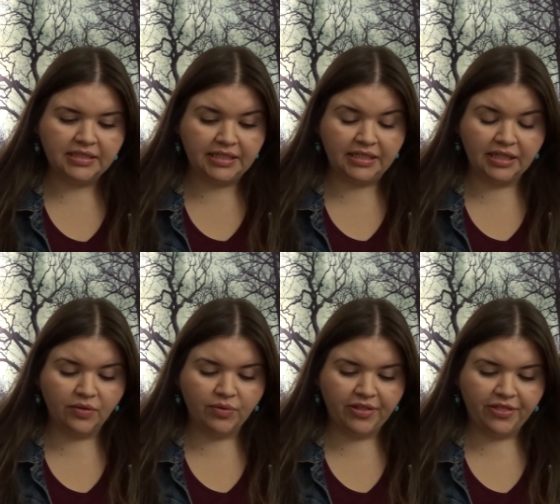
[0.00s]

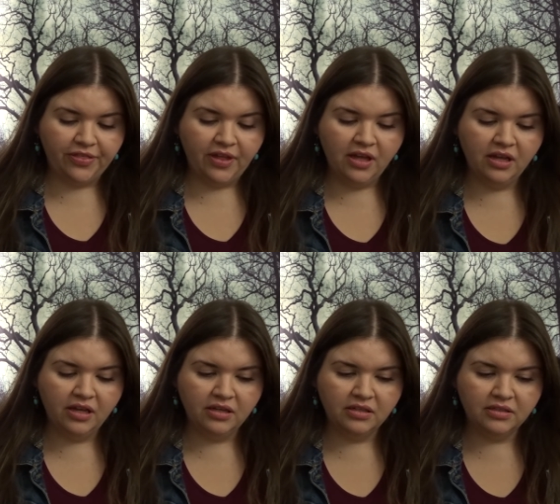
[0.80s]
dealing with
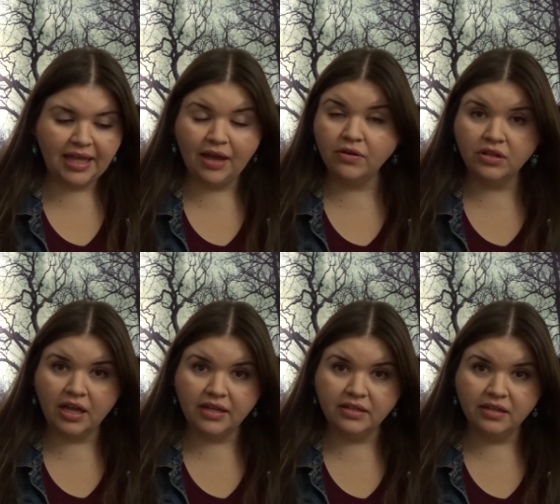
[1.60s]

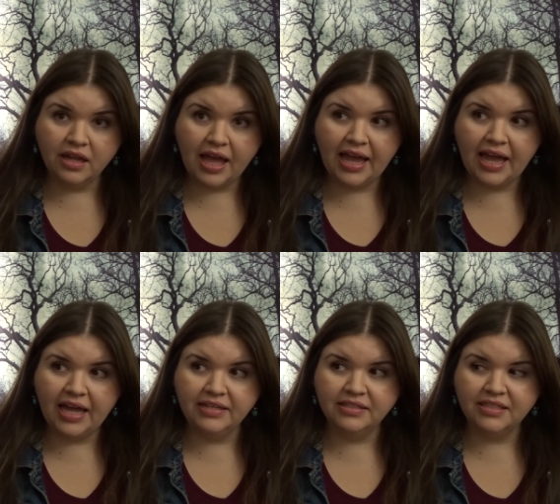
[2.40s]
Caroline
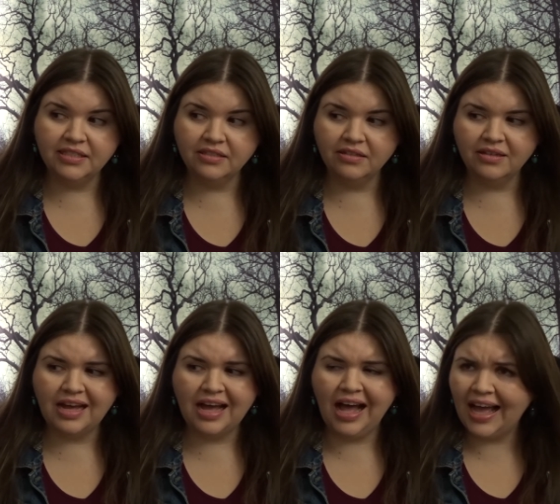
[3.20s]
and
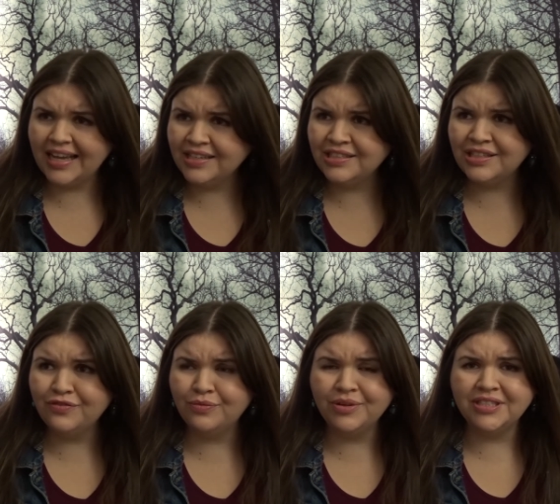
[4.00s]
kind
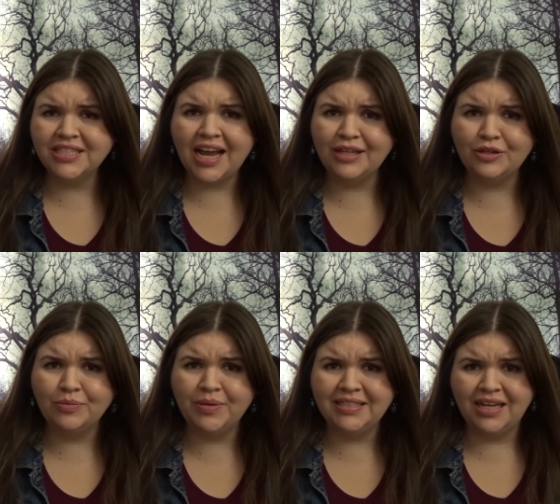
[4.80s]
of with Tyler,
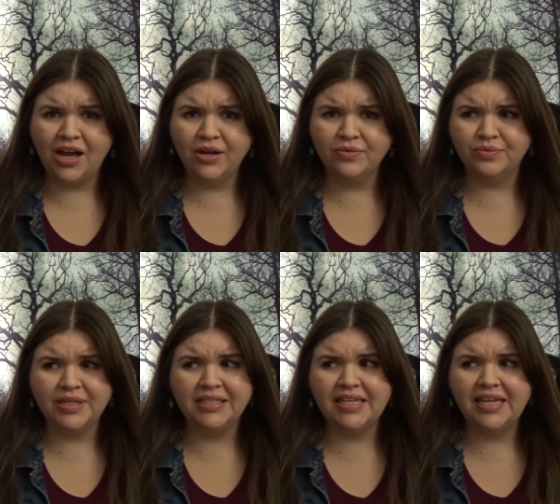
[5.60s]
but not
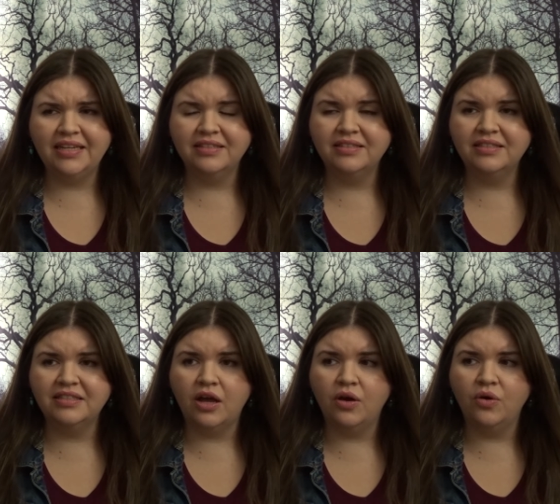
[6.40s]
really.
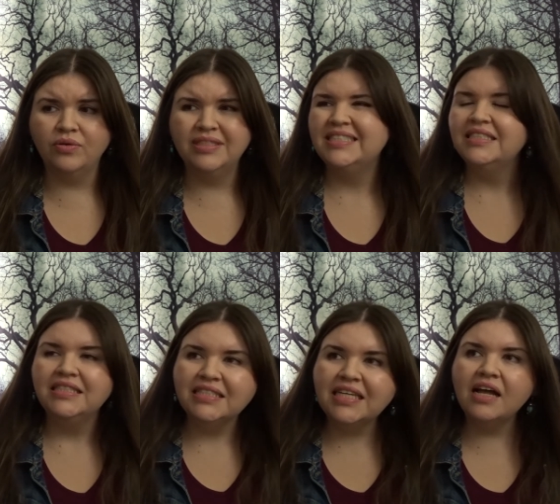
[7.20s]
So,
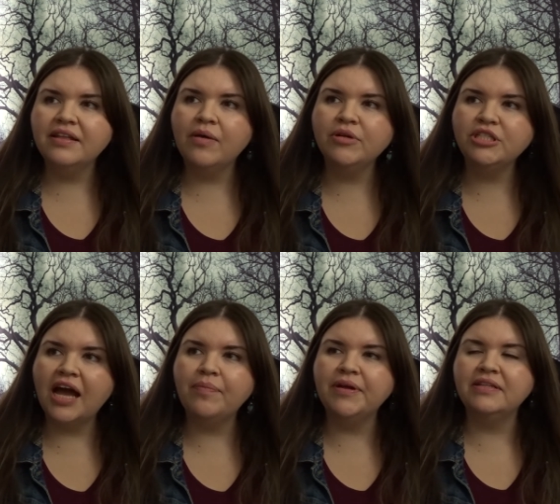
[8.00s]
yeah, not much
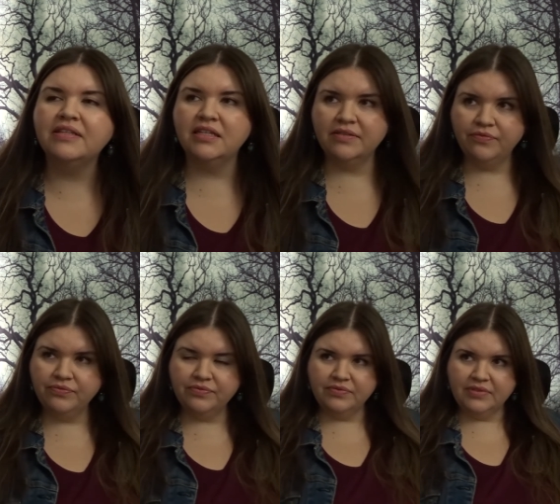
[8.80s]
happened. The
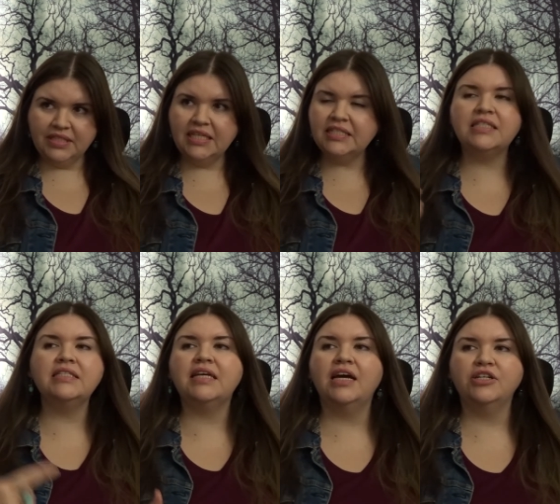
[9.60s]
season
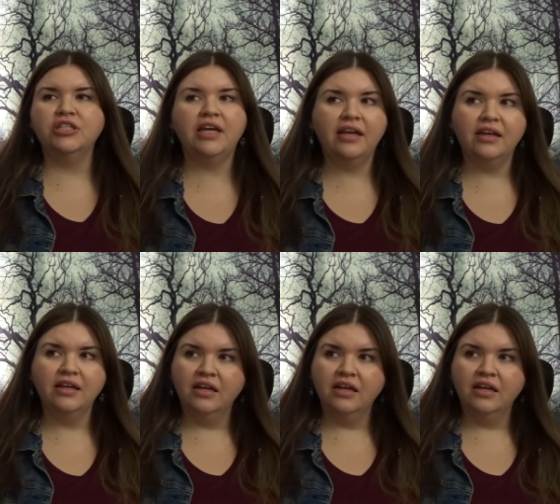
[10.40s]
is actually